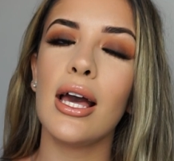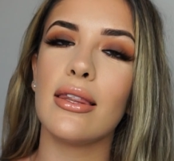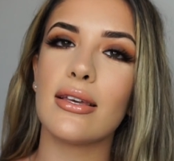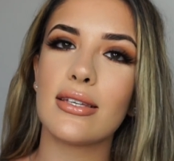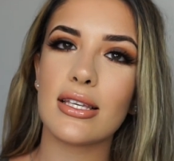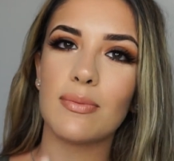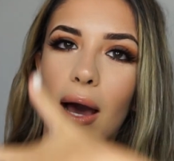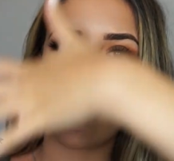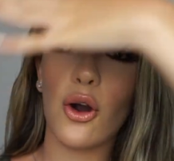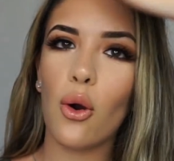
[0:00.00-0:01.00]
This is
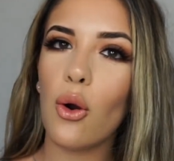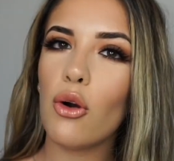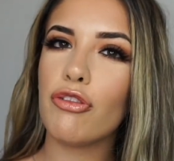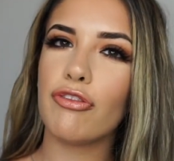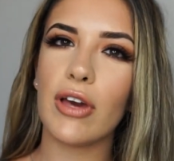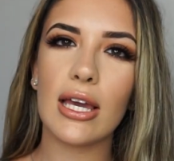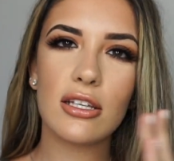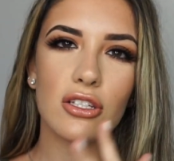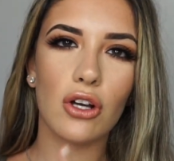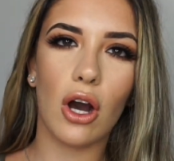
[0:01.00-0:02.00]
my whole
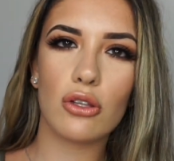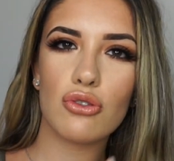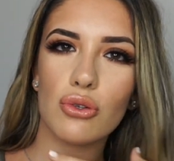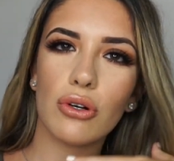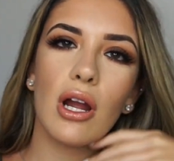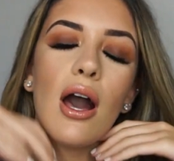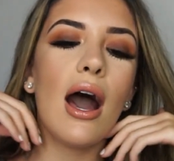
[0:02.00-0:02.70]
face contour